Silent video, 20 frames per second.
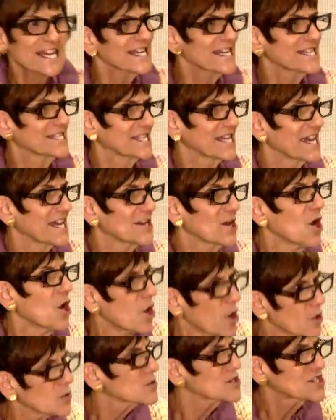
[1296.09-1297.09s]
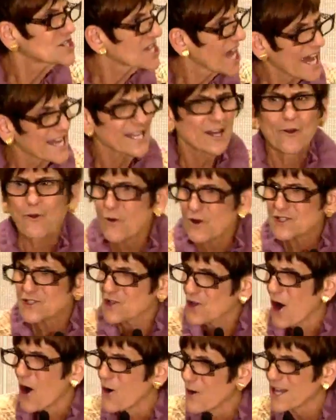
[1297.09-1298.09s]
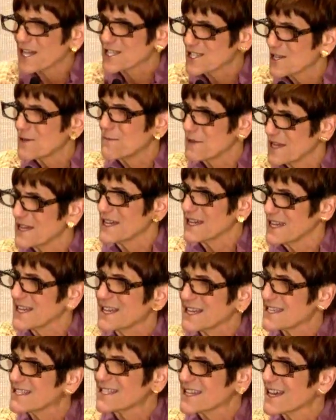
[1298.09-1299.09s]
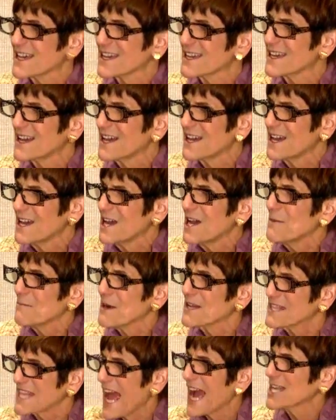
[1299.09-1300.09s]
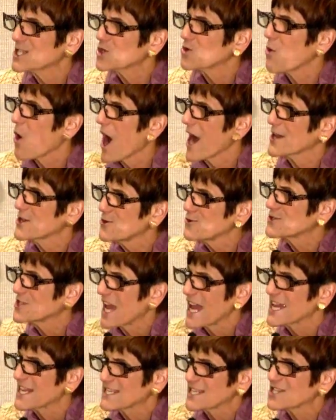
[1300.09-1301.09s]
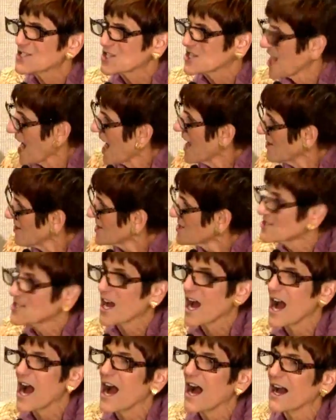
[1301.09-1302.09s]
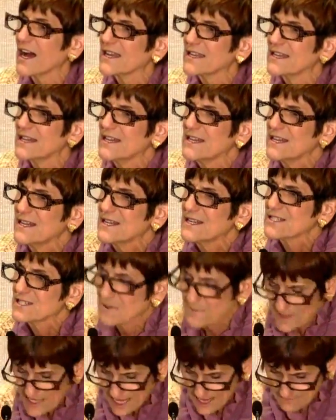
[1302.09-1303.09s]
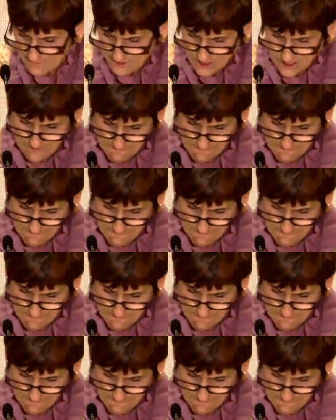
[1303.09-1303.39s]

easy. Who said it was going to be easy? But that's why you take the challenge on to be able